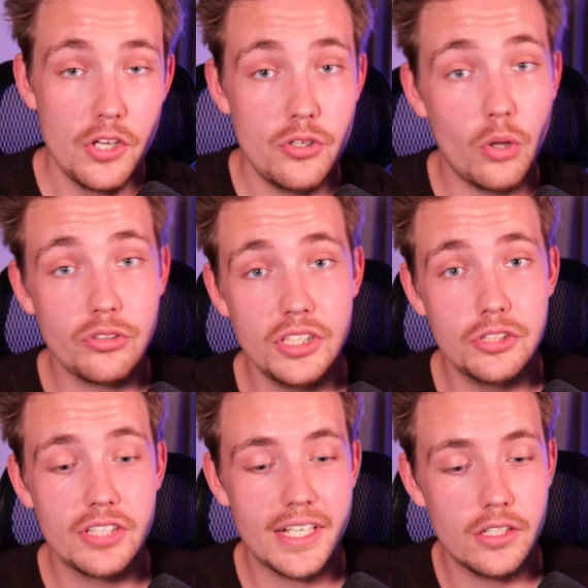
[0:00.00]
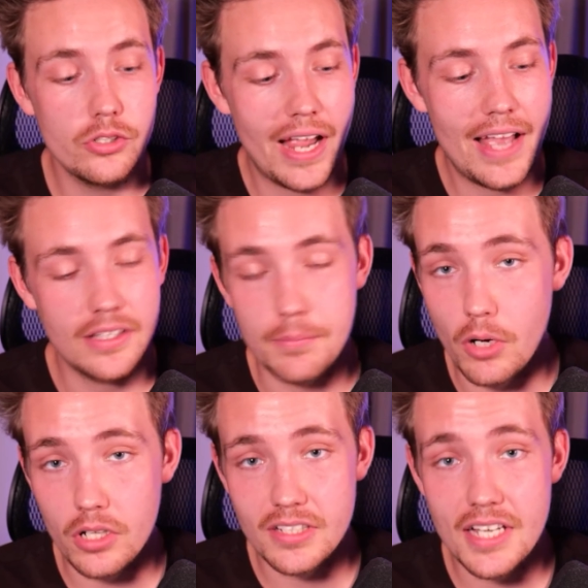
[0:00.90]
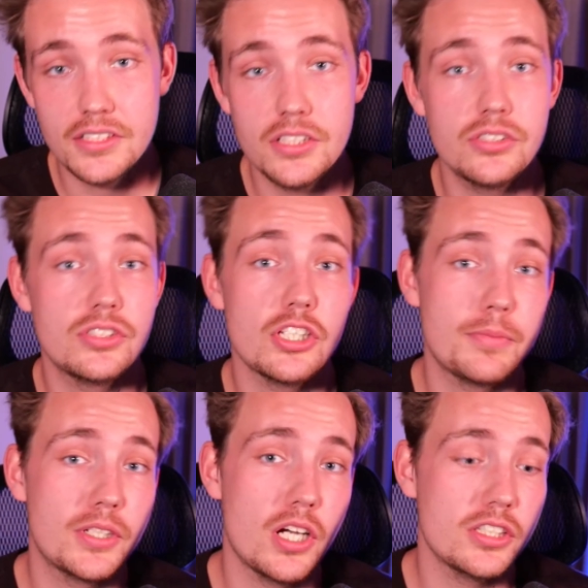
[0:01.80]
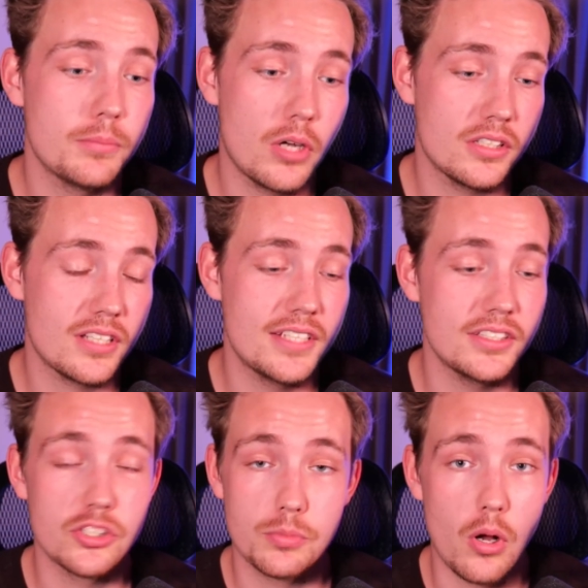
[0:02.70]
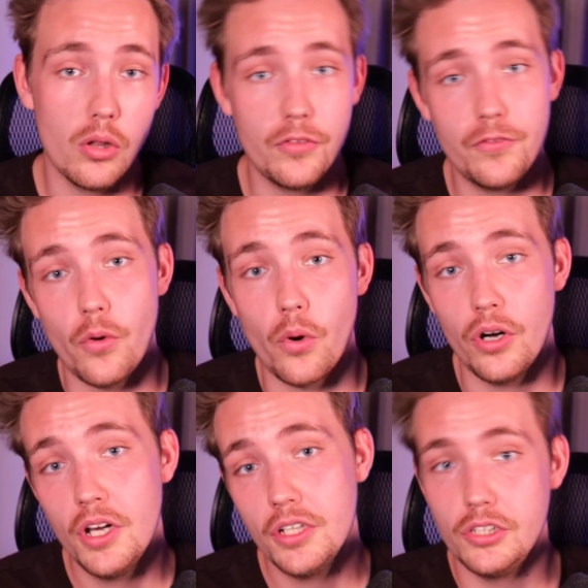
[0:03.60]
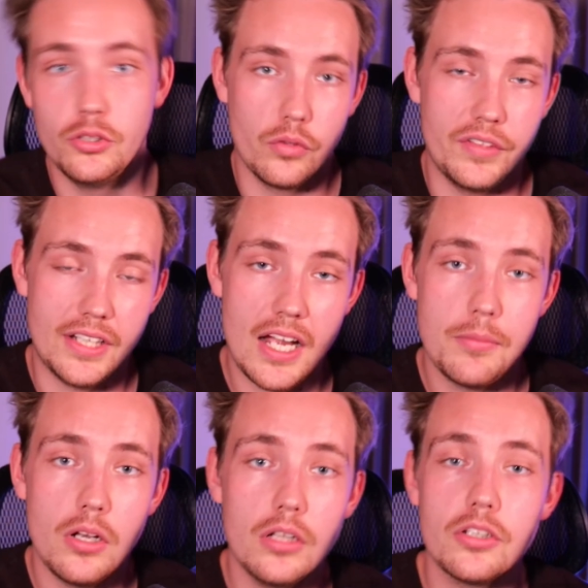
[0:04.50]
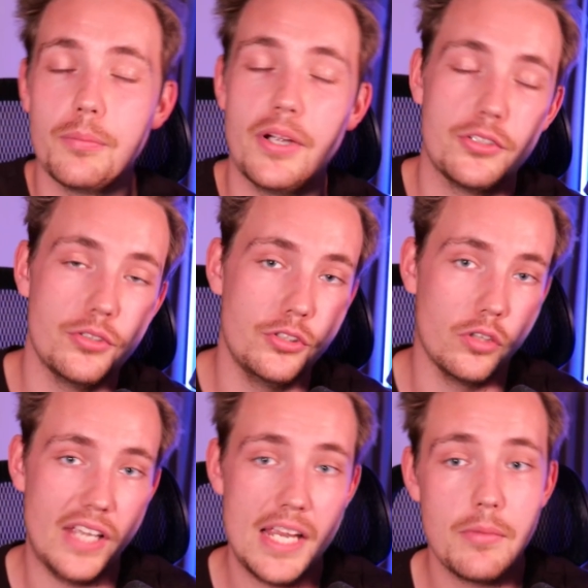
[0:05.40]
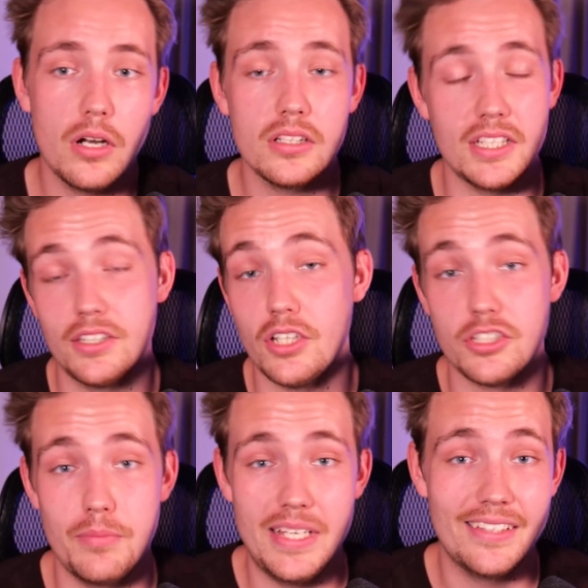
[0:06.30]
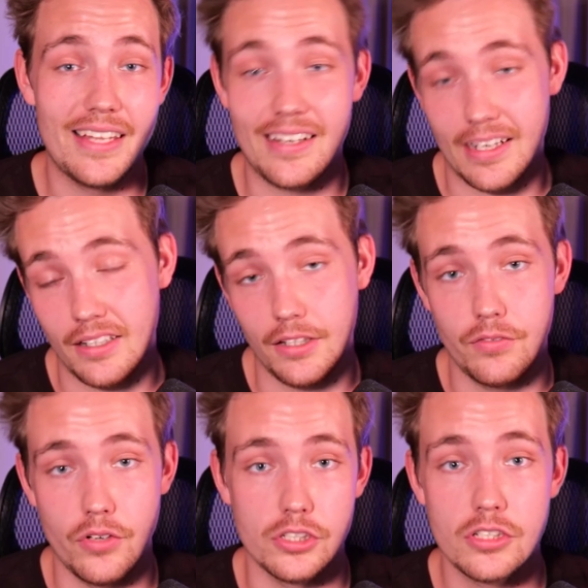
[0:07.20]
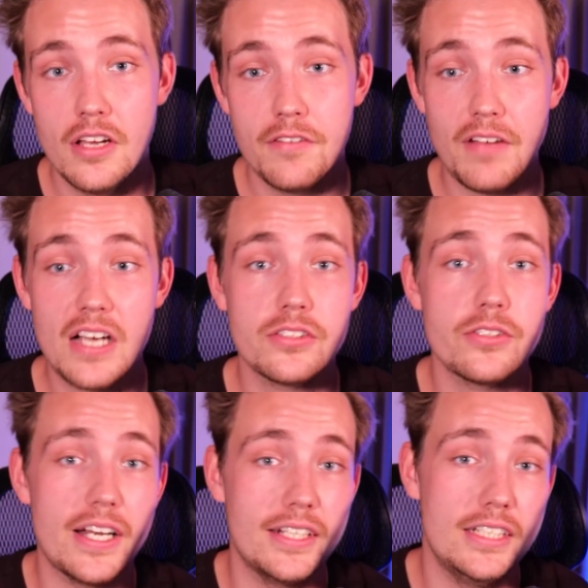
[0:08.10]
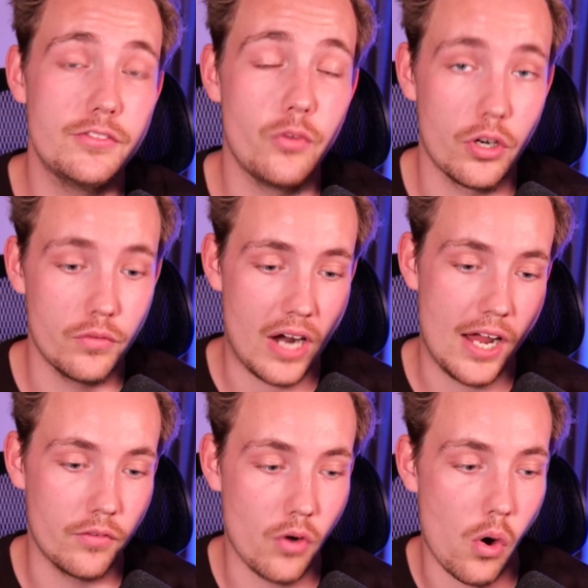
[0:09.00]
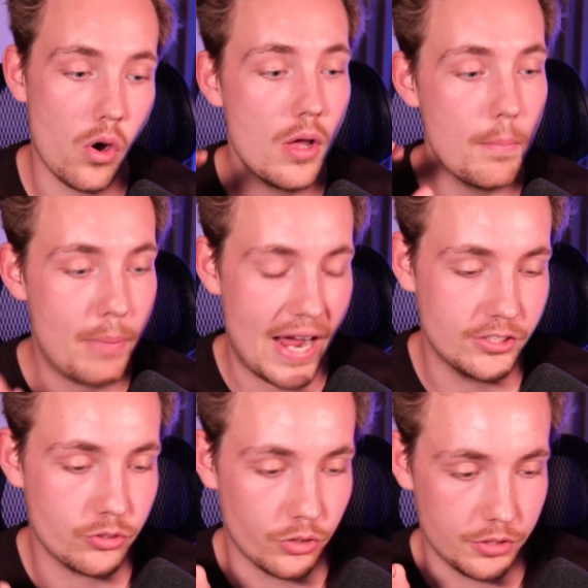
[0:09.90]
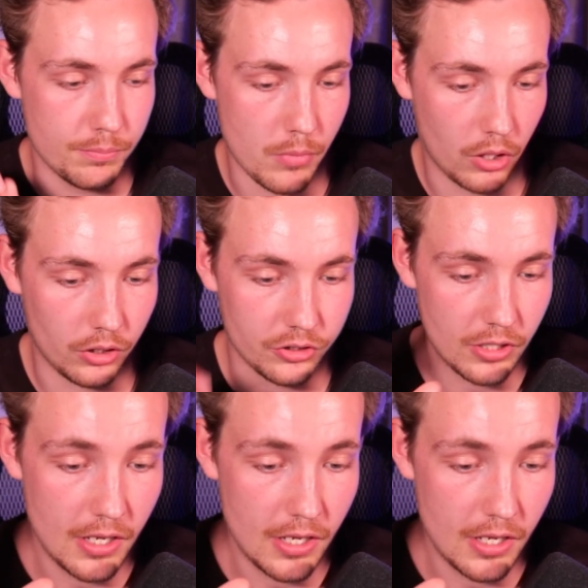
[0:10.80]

You also need to take a look at the model sizes. Just because the model size is smaller for the YOLO V9 model compared to the YOLO V8 model, it doesn't mean that it actually like runs faster, at least for the raw PyTorch models.